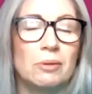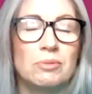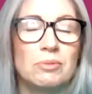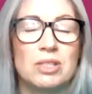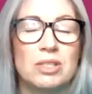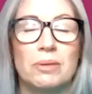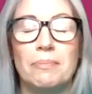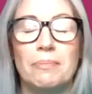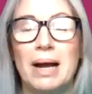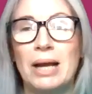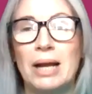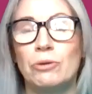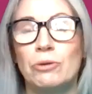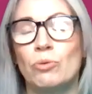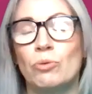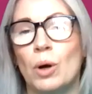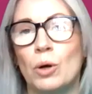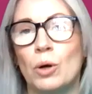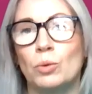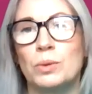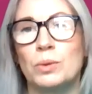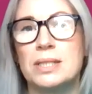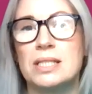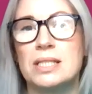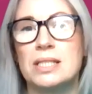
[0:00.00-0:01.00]
So my
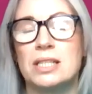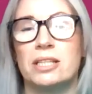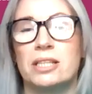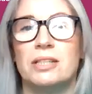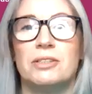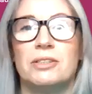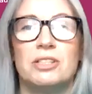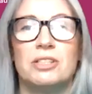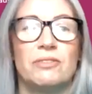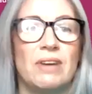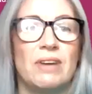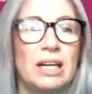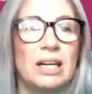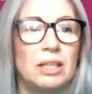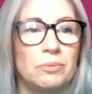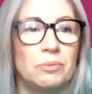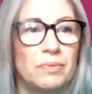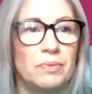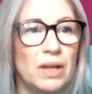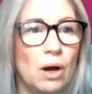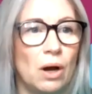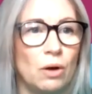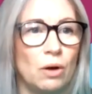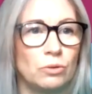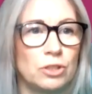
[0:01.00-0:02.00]
role was to
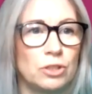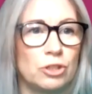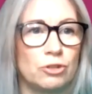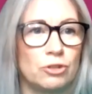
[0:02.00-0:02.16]
develop the whole